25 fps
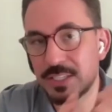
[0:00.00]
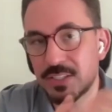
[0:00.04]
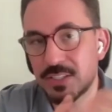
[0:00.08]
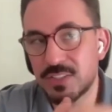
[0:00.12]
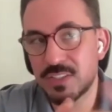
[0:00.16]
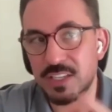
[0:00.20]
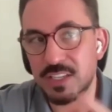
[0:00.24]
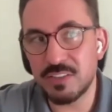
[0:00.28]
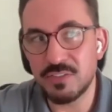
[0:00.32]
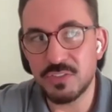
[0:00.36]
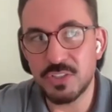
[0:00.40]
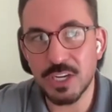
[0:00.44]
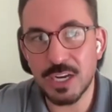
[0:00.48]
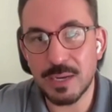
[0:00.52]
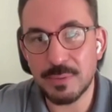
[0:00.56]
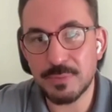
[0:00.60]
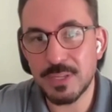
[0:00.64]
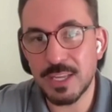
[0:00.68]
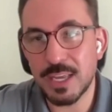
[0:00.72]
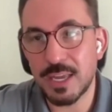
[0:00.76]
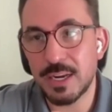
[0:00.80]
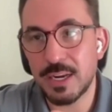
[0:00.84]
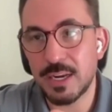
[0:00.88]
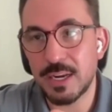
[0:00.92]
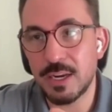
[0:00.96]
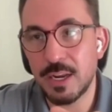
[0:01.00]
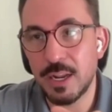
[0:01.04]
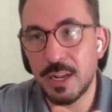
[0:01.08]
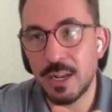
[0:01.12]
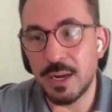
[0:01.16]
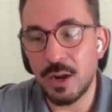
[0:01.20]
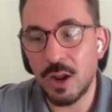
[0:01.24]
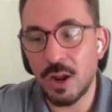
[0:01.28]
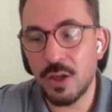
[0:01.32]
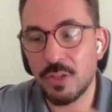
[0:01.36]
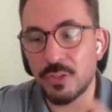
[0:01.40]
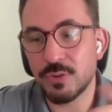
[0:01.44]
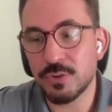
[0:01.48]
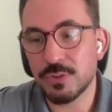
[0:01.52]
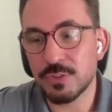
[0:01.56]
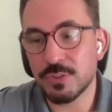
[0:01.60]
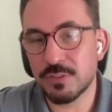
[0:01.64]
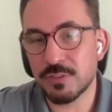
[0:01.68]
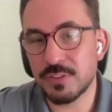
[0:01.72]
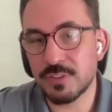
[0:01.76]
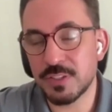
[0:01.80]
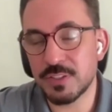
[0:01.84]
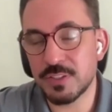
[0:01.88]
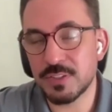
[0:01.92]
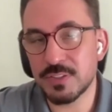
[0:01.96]
The vision that Steve Jobs had
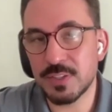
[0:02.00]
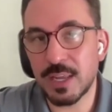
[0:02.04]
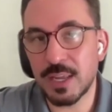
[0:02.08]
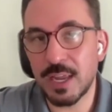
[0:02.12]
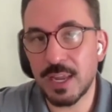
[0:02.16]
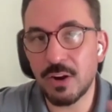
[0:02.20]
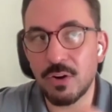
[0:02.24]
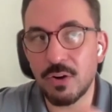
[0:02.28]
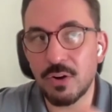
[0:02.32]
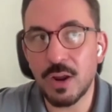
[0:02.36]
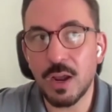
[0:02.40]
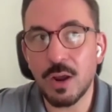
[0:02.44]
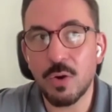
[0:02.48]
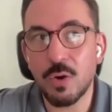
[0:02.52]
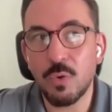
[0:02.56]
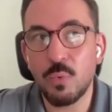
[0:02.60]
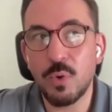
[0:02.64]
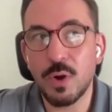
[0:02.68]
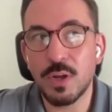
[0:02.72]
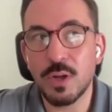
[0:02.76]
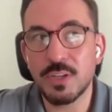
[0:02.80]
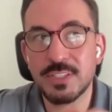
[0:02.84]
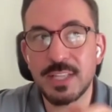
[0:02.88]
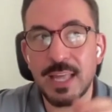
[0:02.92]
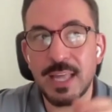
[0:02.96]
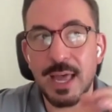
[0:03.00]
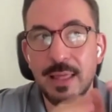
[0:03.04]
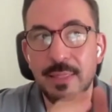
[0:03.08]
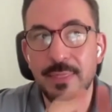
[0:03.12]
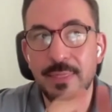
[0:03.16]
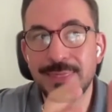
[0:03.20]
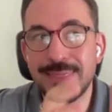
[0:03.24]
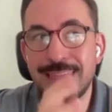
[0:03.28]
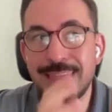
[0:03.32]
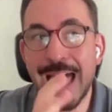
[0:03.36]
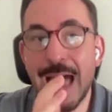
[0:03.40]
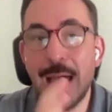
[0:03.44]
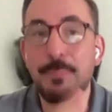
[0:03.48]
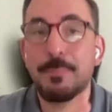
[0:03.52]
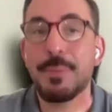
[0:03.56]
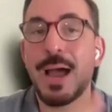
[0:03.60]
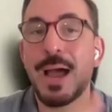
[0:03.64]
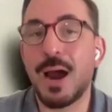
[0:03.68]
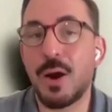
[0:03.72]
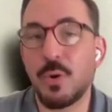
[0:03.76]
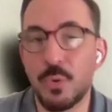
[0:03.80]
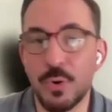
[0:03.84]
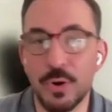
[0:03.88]
and others of his era was that